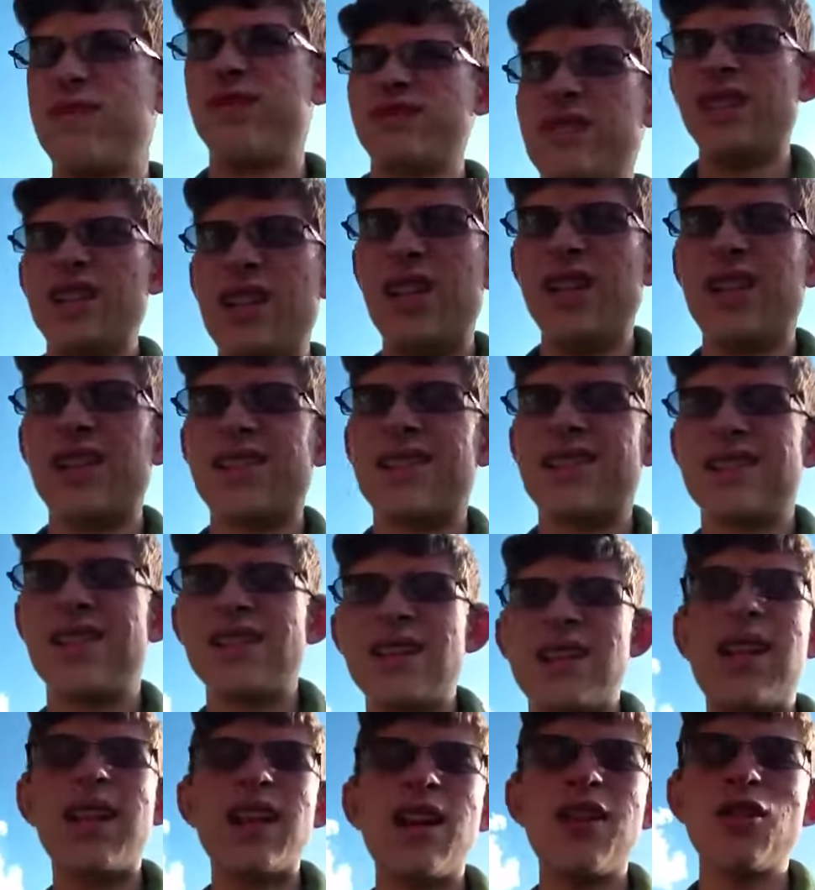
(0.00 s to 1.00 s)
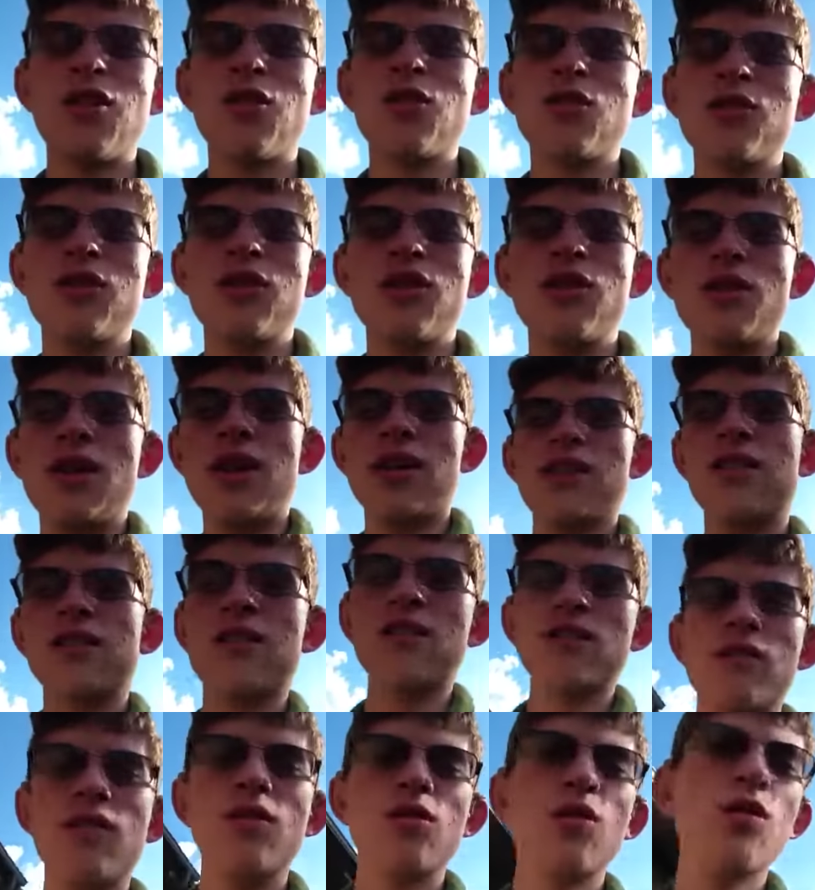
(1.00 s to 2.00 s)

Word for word: Well, I, I kind of don't know how to